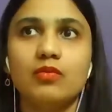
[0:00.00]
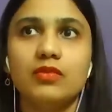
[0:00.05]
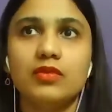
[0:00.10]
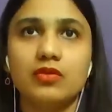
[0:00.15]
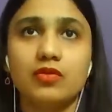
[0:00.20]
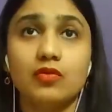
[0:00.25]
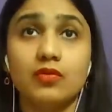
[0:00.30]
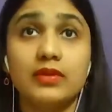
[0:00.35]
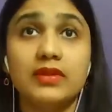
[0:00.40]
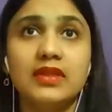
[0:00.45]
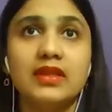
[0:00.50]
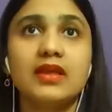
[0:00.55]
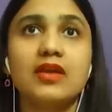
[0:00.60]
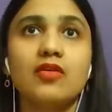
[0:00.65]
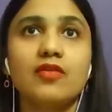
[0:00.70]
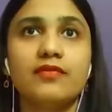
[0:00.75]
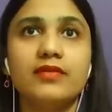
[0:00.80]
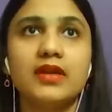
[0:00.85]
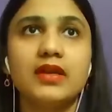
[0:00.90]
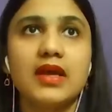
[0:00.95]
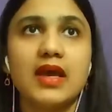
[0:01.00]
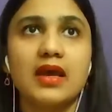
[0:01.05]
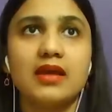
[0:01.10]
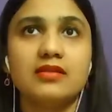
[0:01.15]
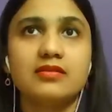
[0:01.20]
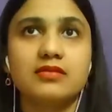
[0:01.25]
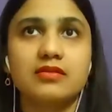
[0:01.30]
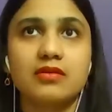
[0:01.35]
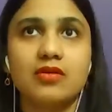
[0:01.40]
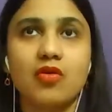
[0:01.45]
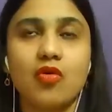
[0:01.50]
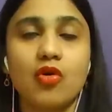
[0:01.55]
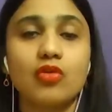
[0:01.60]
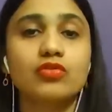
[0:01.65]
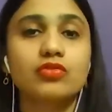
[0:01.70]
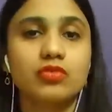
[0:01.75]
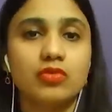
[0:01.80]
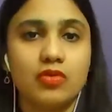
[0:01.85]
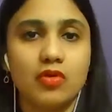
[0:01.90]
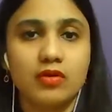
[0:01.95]
we think of it as
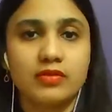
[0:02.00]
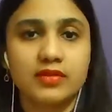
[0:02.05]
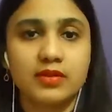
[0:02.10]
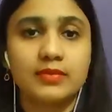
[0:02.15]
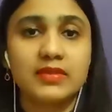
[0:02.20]
orthodox,